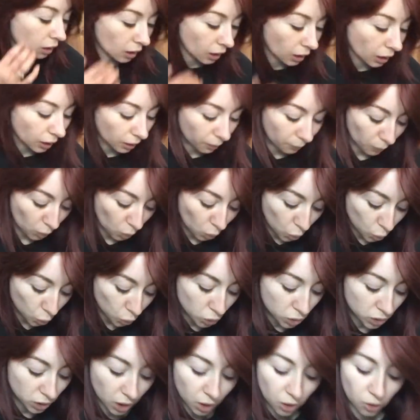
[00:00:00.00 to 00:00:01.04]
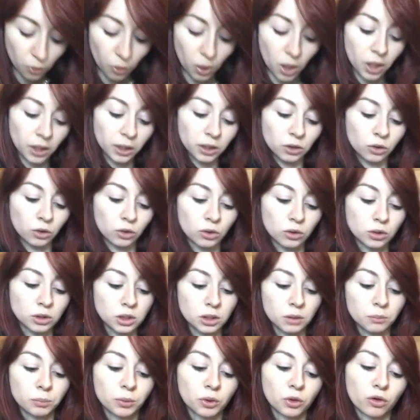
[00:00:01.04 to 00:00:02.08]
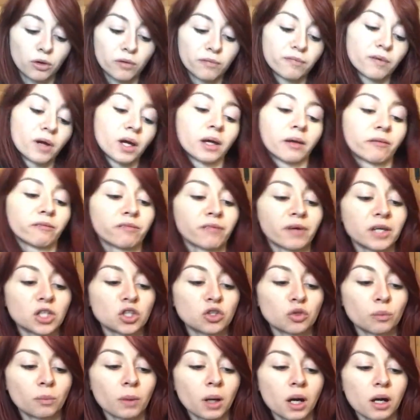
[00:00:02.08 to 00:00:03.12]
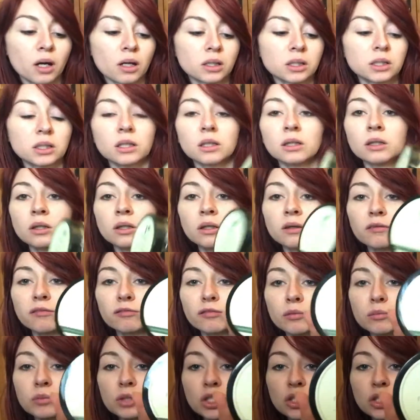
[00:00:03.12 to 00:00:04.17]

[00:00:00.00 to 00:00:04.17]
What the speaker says: Also, I got Purifying Facial Mask from